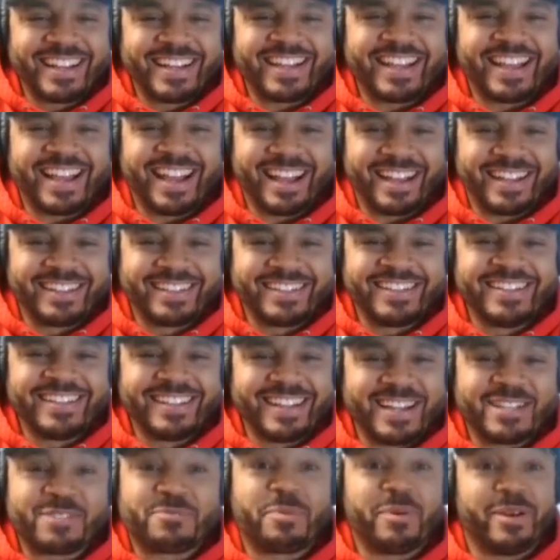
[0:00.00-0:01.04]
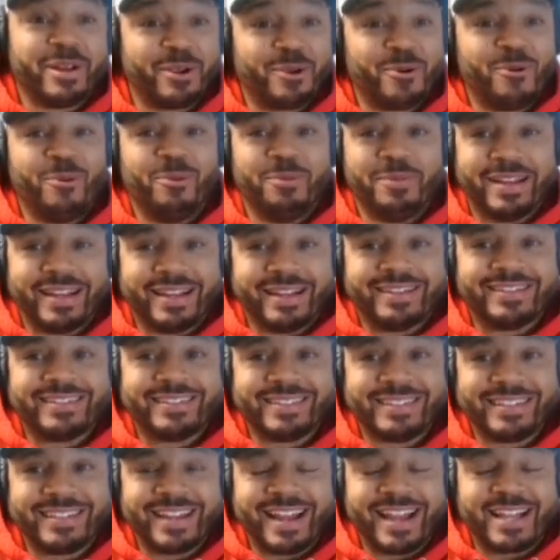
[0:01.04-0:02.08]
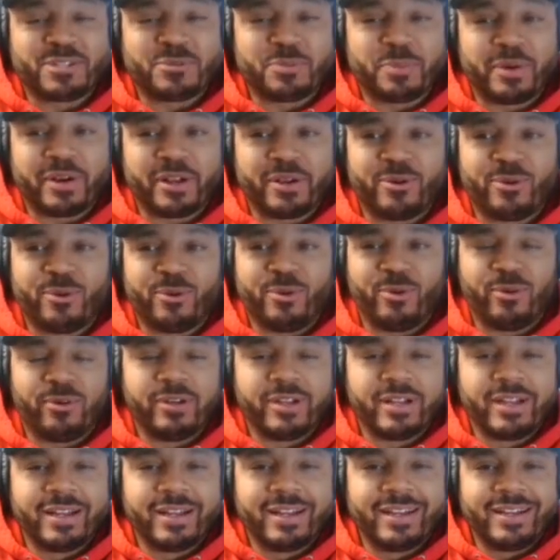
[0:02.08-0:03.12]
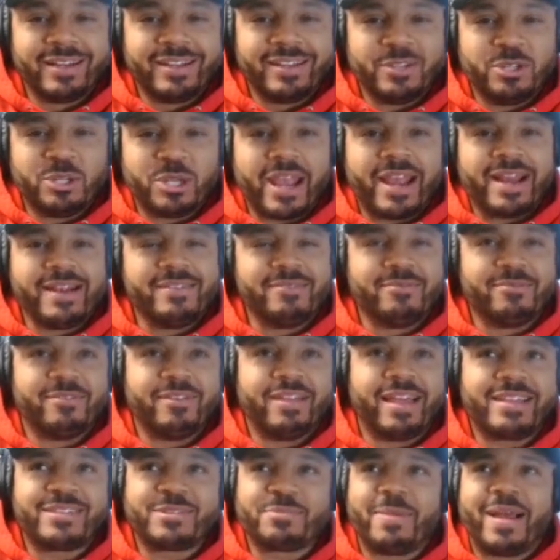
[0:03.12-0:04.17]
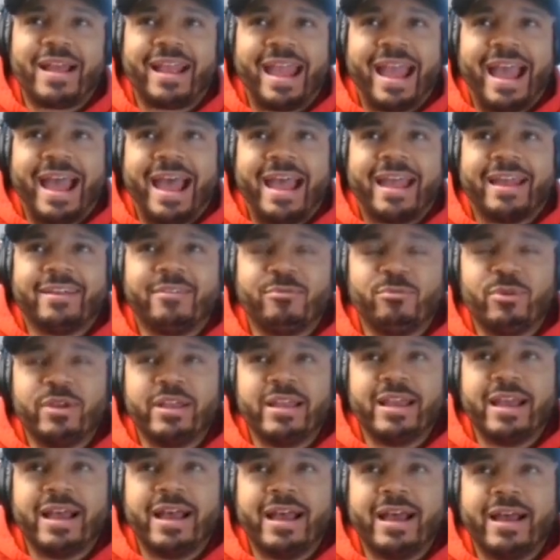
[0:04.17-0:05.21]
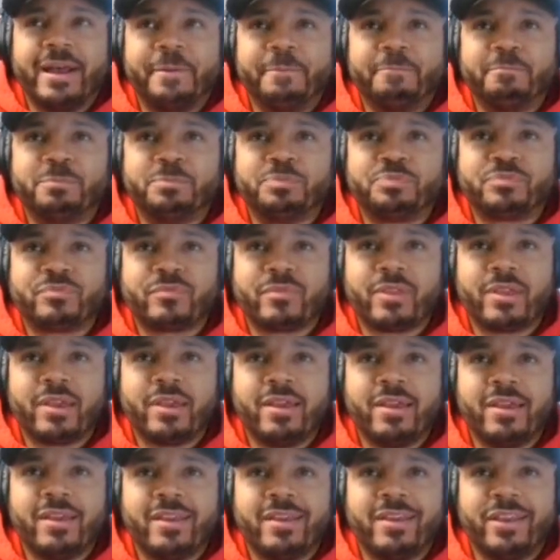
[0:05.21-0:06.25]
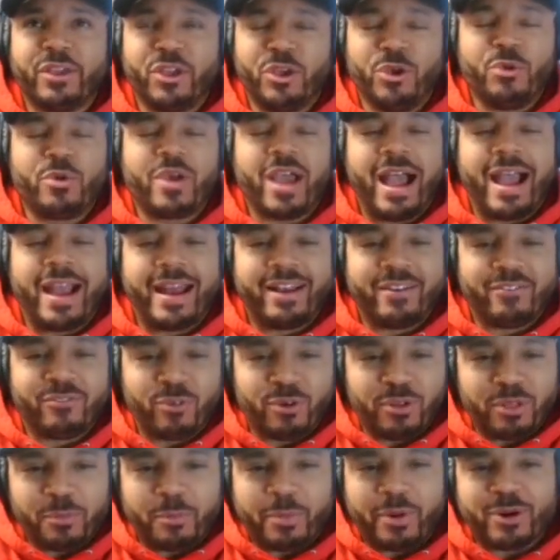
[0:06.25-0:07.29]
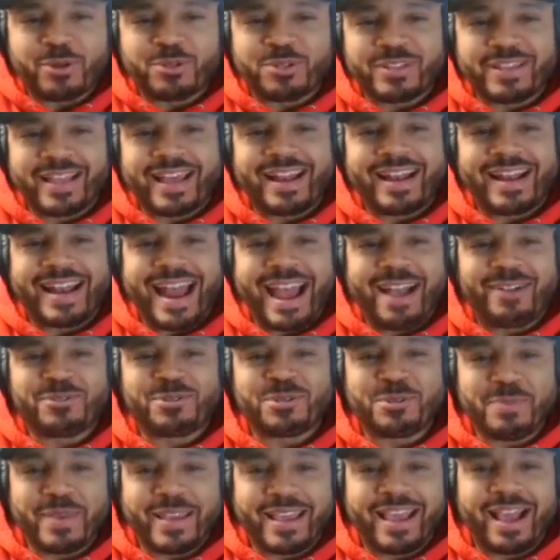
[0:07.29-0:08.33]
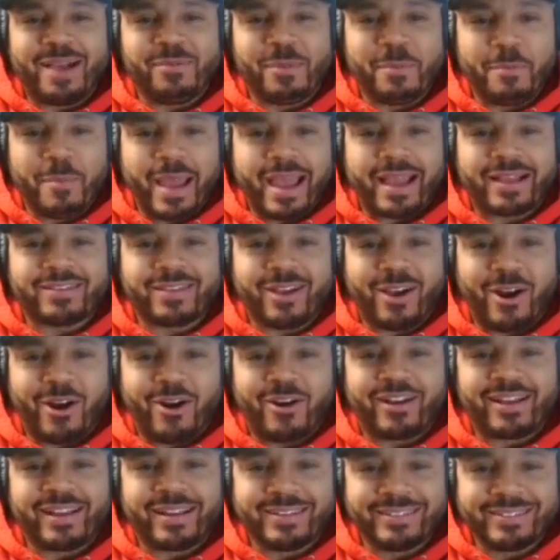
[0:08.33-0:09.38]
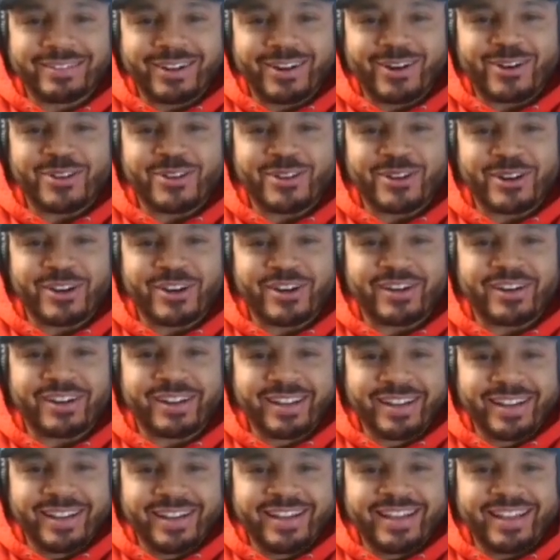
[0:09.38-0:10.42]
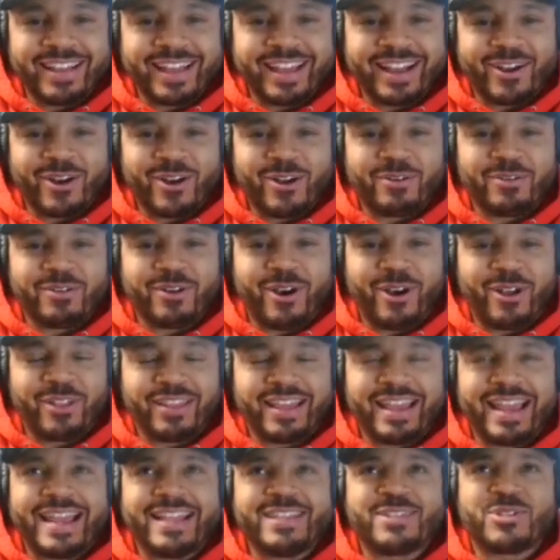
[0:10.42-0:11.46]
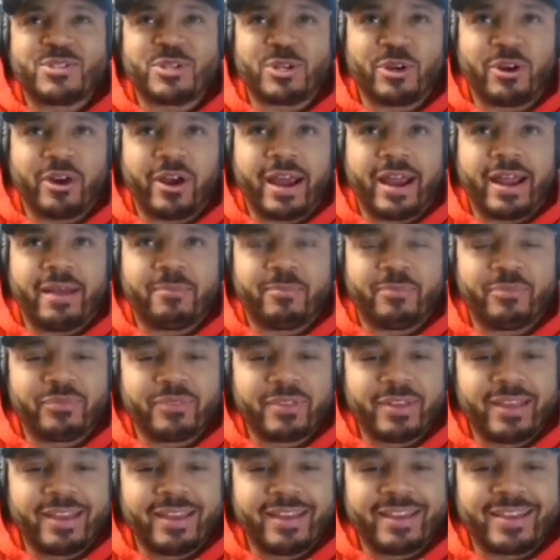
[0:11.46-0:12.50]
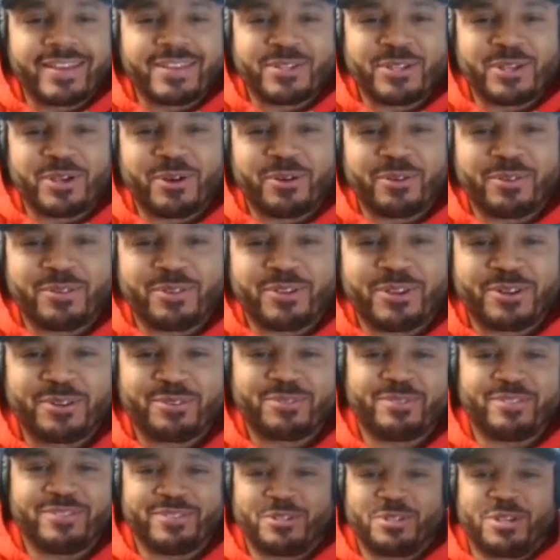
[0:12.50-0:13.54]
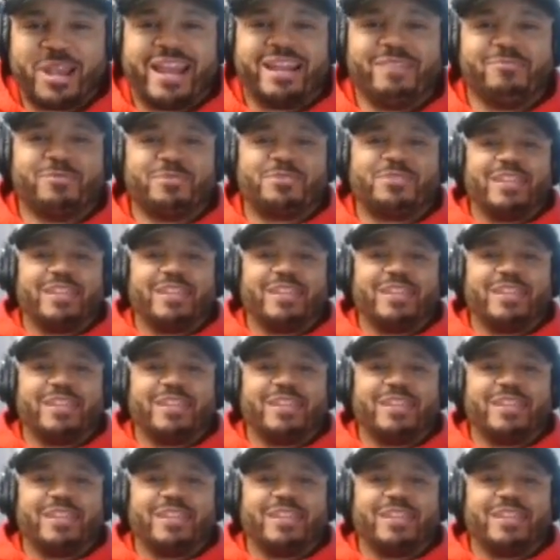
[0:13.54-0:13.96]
Yeah, that's pretty cool, man. That's pretty cool. Jaden, that's my guy. We you kind of were the person that announced me coming back to Harding on your on the Instagram, because your Jaden